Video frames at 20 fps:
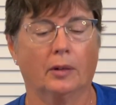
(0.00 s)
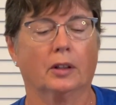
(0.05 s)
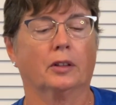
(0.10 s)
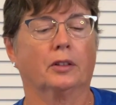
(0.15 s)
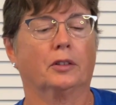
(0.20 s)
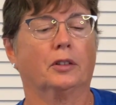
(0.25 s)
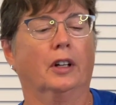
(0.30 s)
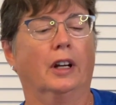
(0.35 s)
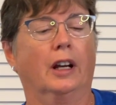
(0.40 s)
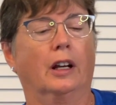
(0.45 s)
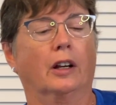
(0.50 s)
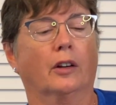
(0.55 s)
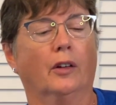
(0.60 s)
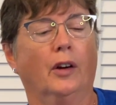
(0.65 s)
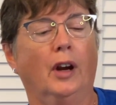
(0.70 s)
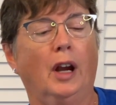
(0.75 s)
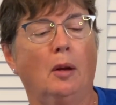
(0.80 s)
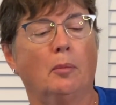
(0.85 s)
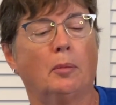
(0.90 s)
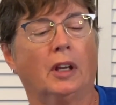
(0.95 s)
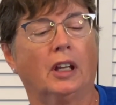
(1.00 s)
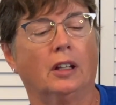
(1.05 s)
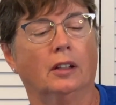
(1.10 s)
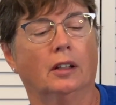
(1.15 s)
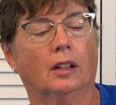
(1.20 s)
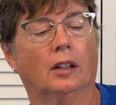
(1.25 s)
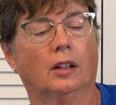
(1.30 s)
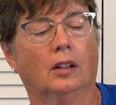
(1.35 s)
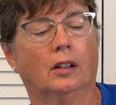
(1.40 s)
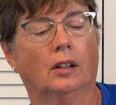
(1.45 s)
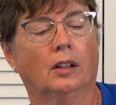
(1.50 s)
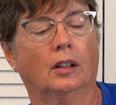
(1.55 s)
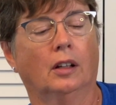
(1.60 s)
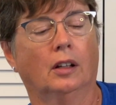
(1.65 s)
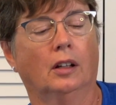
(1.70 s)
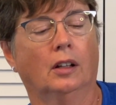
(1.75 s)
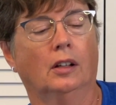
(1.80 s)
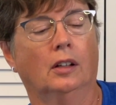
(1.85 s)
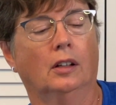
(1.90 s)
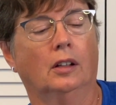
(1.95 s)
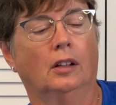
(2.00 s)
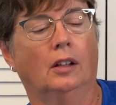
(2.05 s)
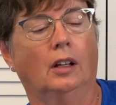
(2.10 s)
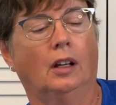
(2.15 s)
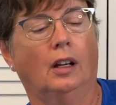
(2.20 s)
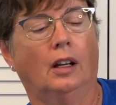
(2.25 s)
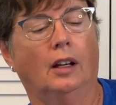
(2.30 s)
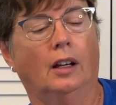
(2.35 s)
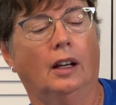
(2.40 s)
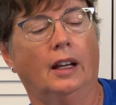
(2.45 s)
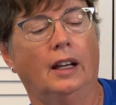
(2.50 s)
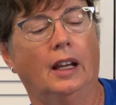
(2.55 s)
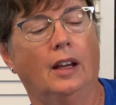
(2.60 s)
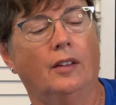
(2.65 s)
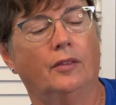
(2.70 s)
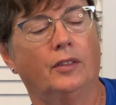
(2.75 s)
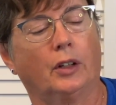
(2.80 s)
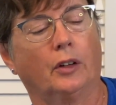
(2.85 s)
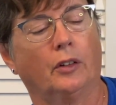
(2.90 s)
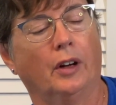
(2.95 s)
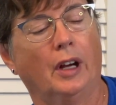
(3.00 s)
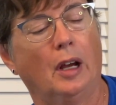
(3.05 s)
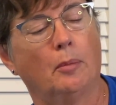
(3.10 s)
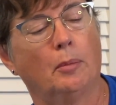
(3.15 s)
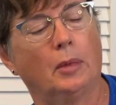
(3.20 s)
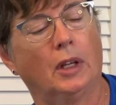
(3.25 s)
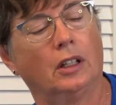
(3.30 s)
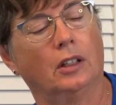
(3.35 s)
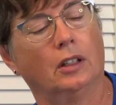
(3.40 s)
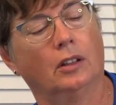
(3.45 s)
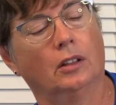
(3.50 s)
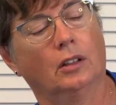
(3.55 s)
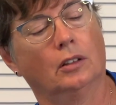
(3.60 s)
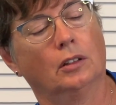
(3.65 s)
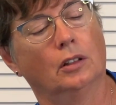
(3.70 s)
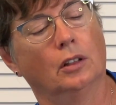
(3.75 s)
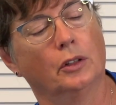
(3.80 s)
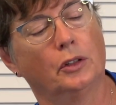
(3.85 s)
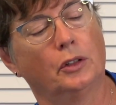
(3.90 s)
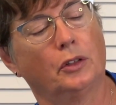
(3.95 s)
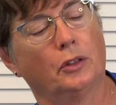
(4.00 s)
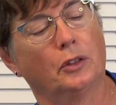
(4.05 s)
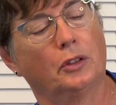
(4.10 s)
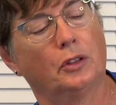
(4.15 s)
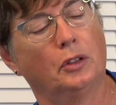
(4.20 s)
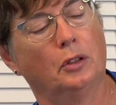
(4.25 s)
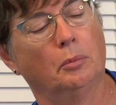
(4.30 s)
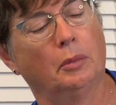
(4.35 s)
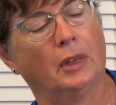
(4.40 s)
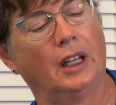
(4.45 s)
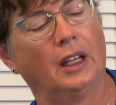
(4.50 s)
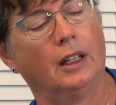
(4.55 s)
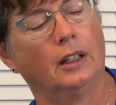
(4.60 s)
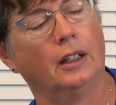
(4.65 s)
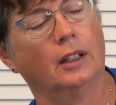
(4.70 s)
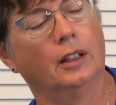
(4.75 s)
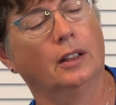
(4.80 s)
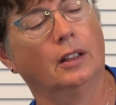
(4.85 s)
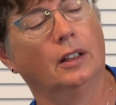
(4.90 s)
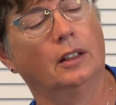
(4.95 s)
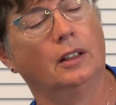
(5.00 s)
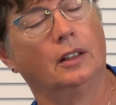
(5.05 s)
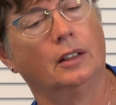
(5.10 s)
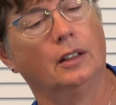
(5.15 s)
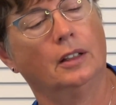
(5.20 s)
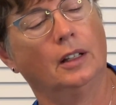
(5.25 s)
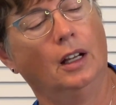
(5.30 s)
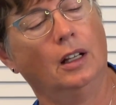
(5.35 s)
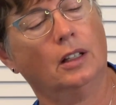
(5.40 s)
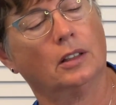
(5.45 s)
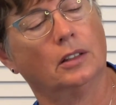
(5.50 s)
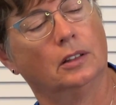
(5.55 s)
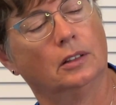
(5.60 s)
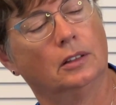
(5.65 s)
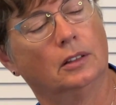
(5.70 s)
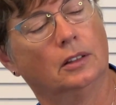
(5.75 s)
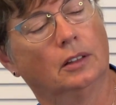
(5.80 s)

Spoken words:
to try and grab it, I have to grab it closer to my knuckle.